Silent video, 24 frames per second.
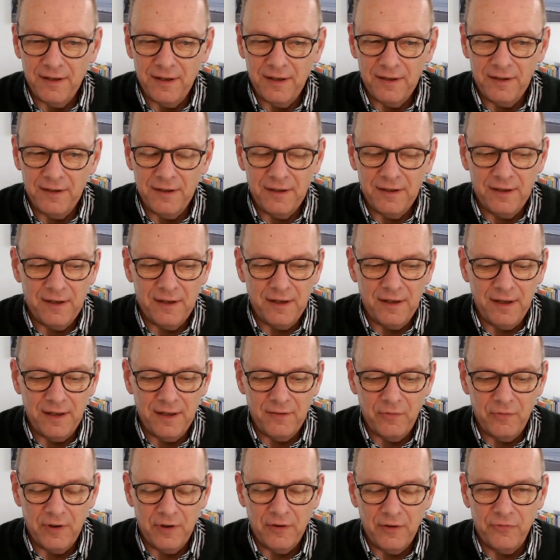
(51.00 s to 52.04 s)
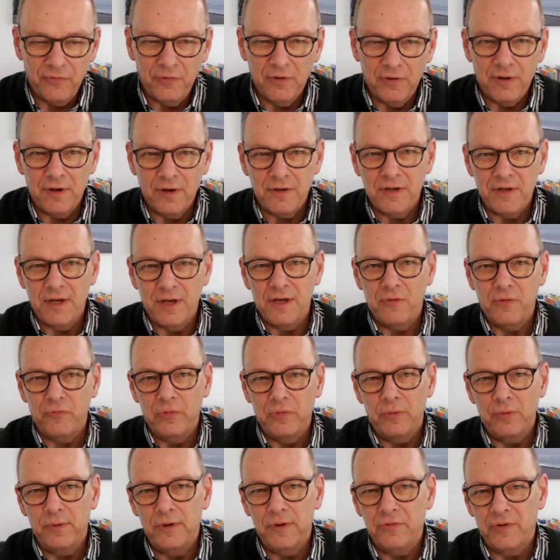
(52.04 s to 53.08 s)
the weather forecast says it
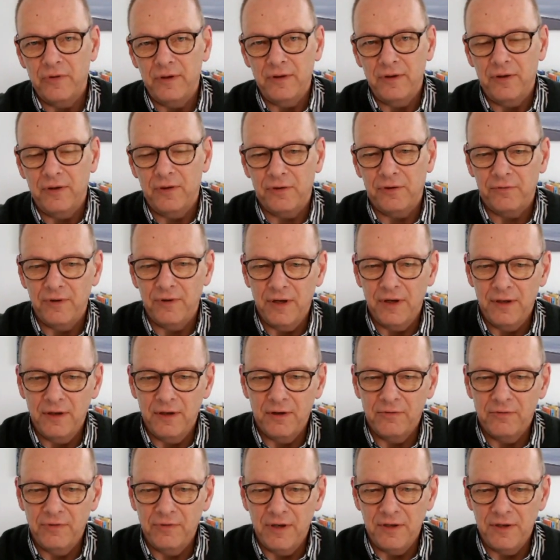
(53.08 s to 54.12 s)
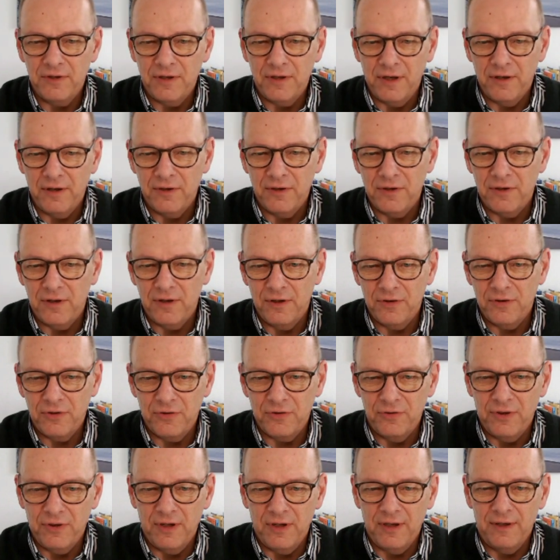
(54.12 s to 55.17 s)
will be 23 degrees Celsius
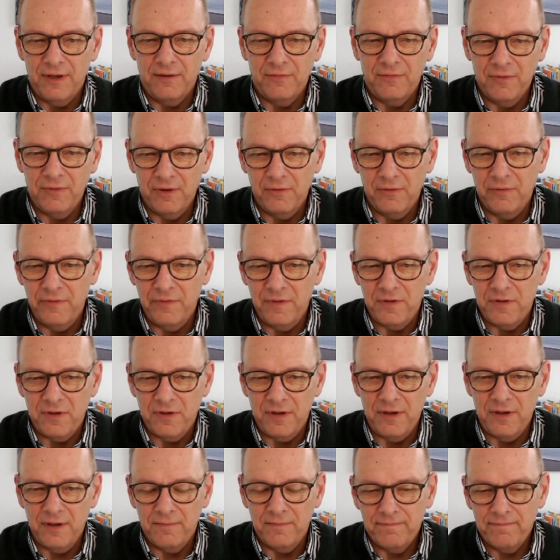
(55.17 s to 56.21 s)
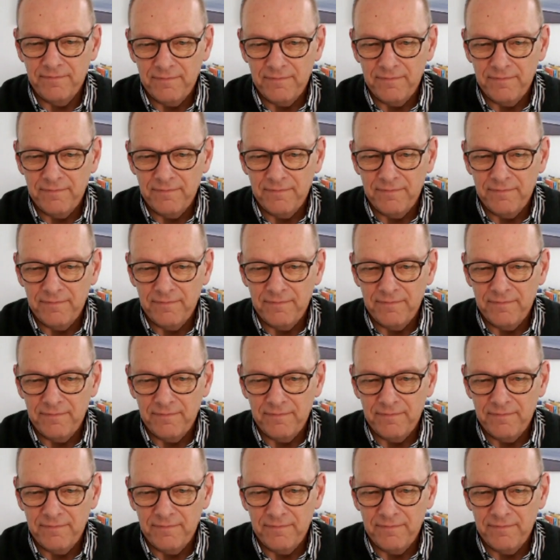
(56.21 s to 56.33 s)
today. Well, we'll see.